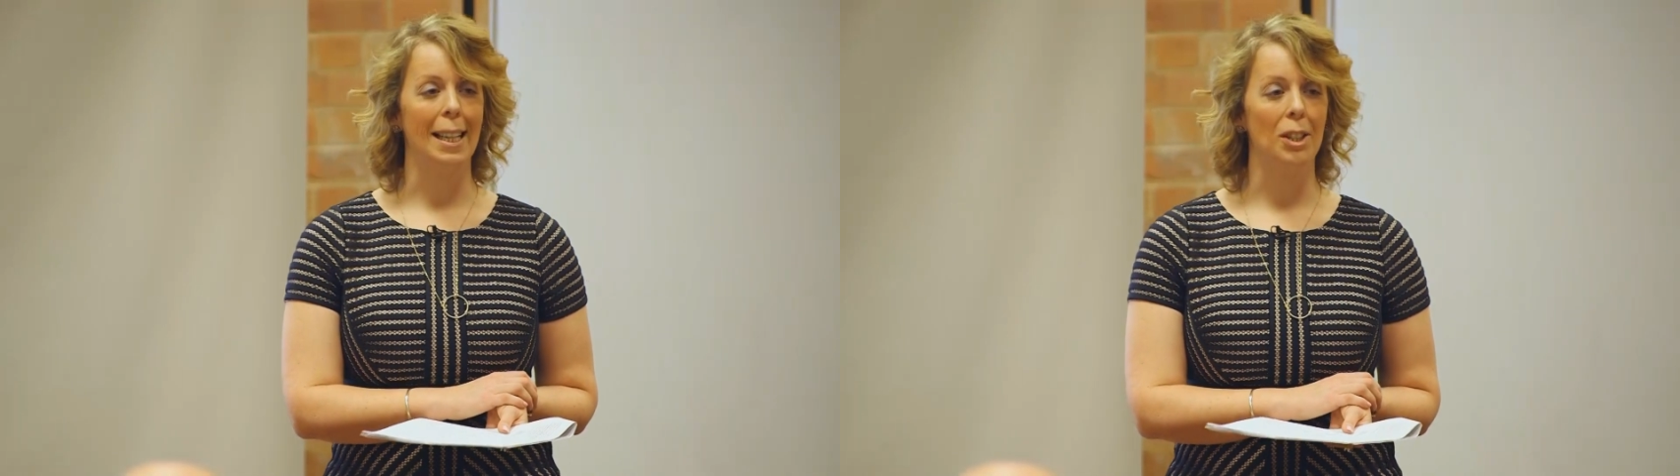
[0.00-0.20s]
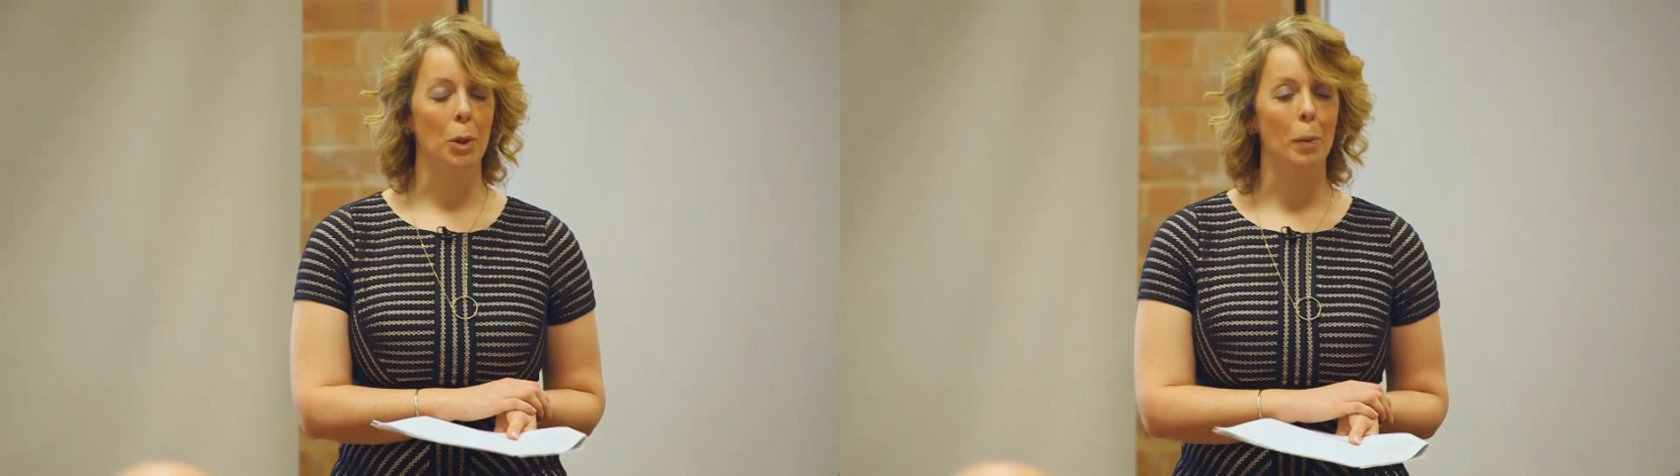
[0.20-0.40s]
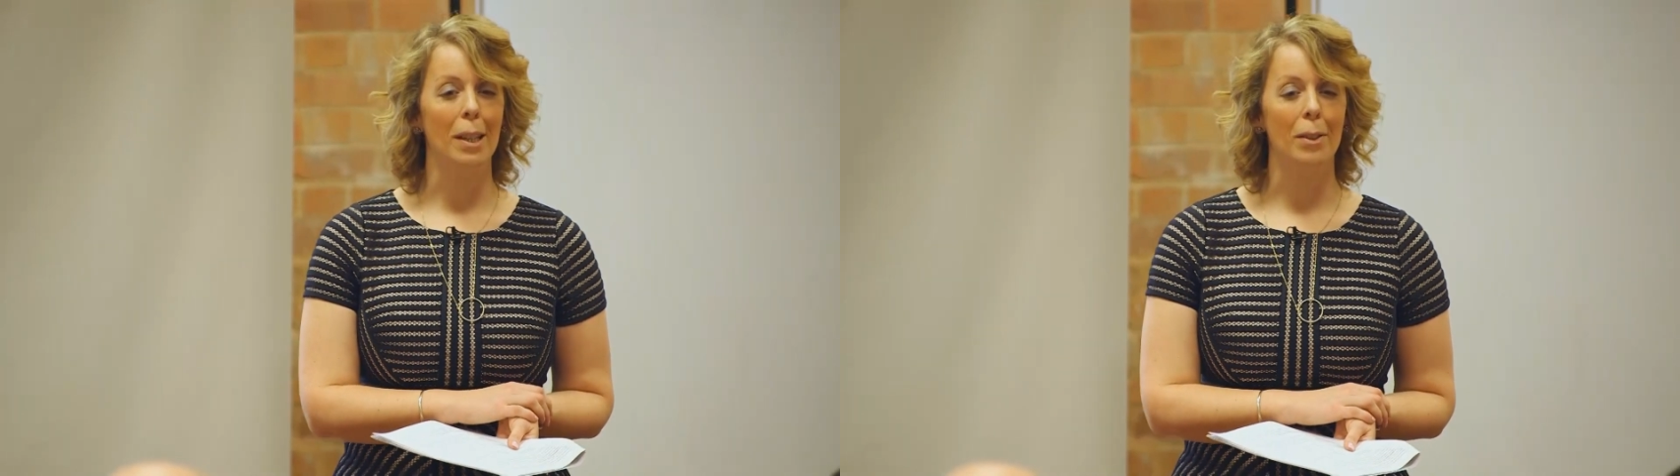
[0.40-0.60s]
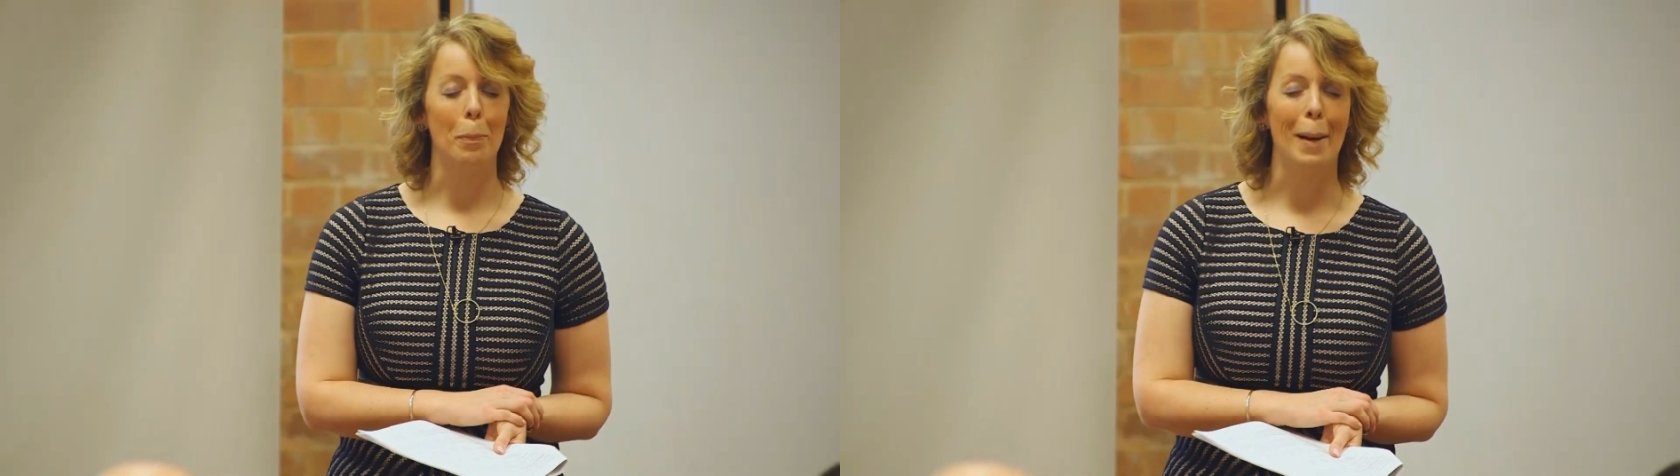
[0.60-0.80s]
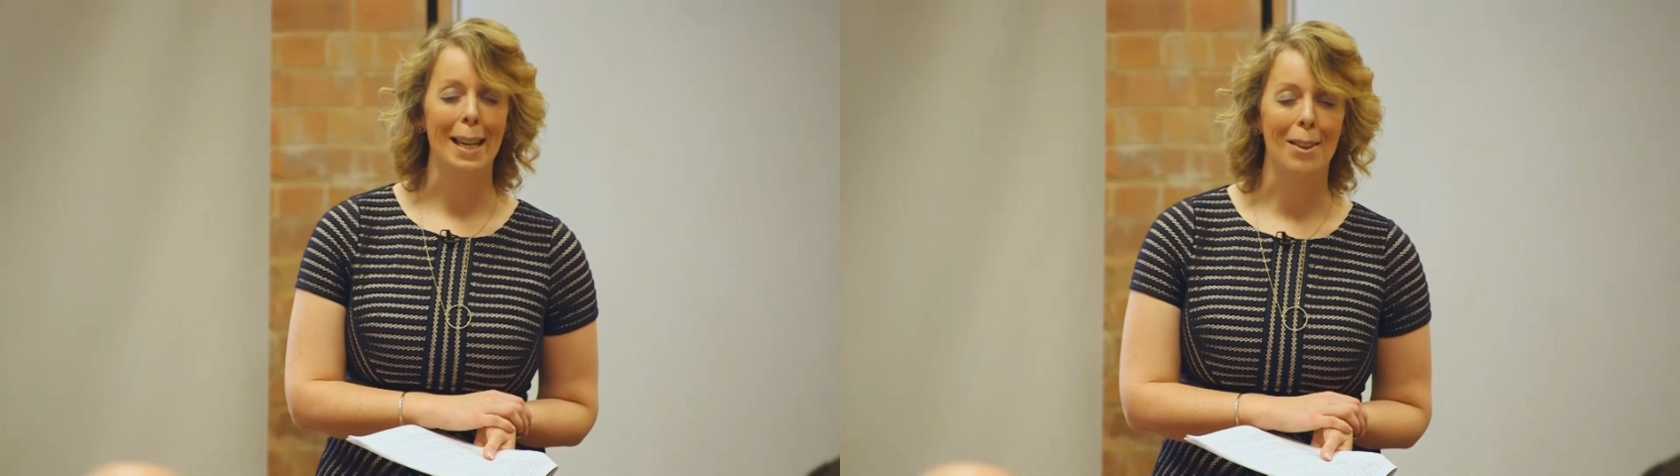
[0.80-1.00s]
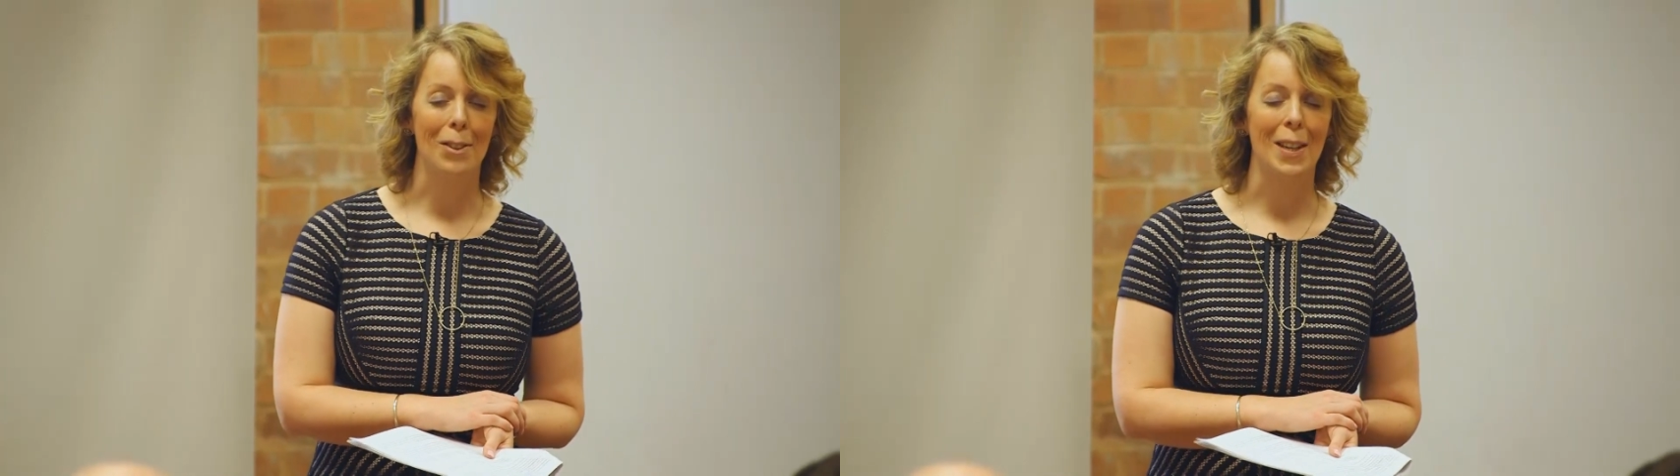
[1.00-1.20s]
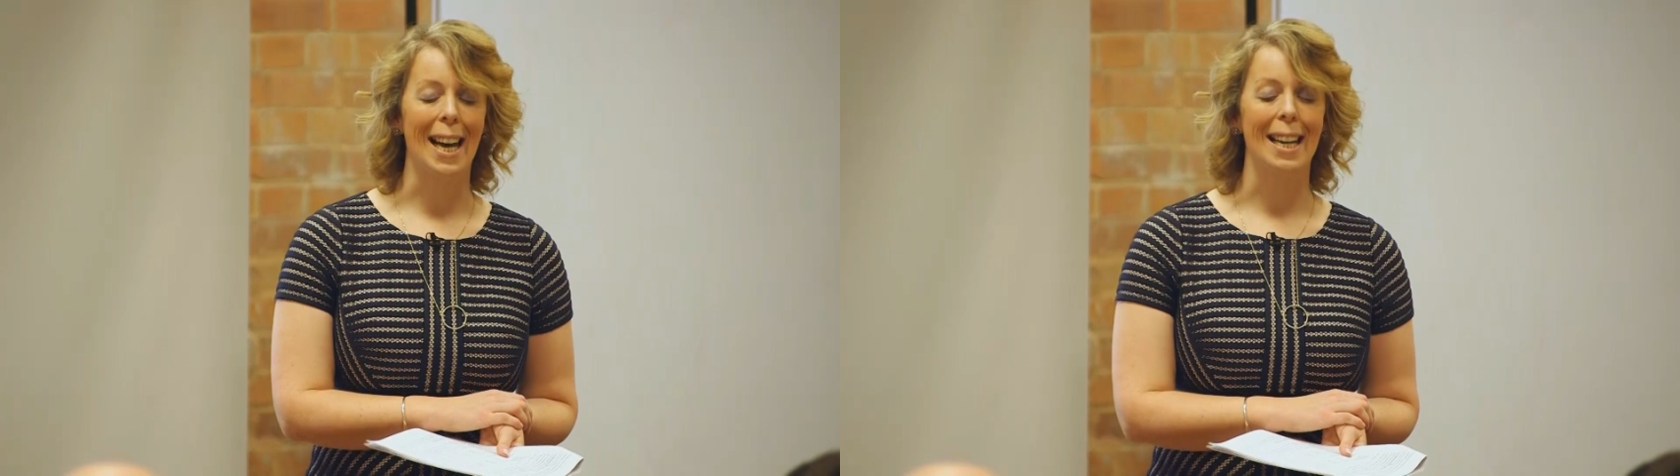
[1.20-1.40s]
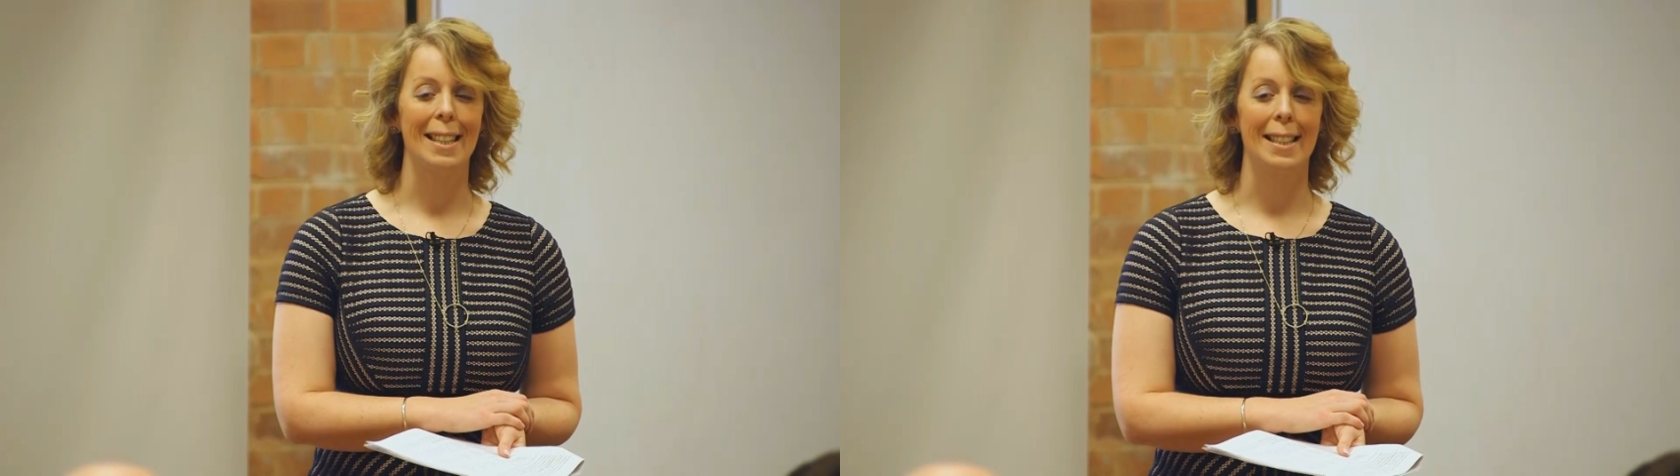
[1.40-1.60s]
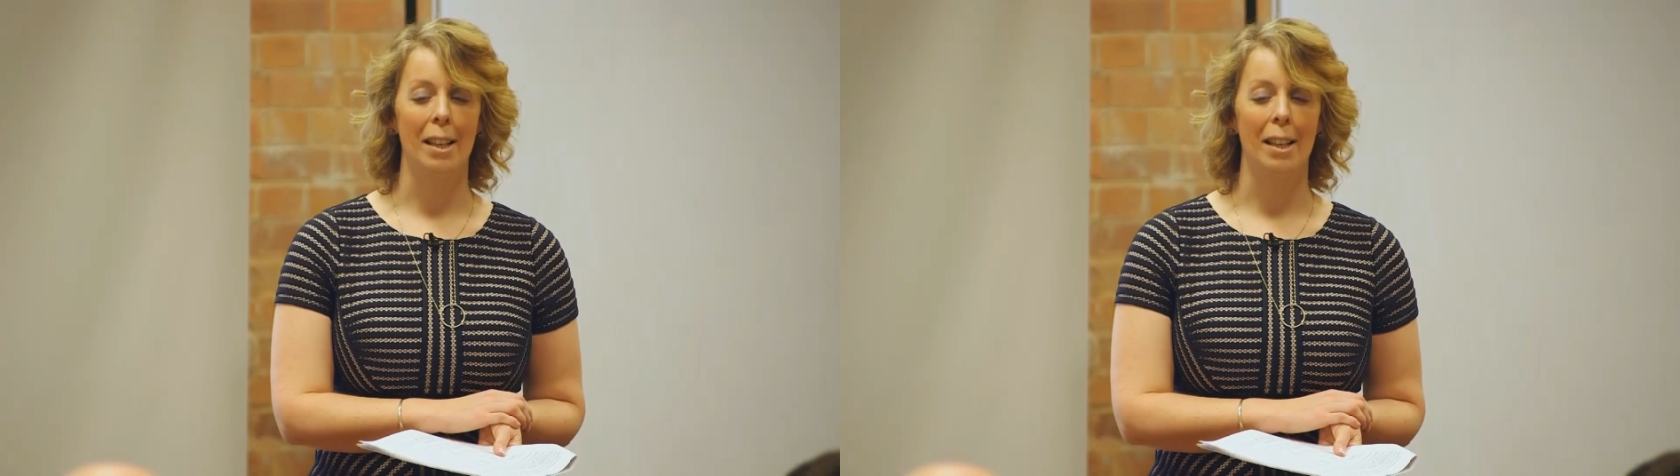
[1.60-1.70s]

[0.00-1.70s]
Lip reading: and you underpay your tax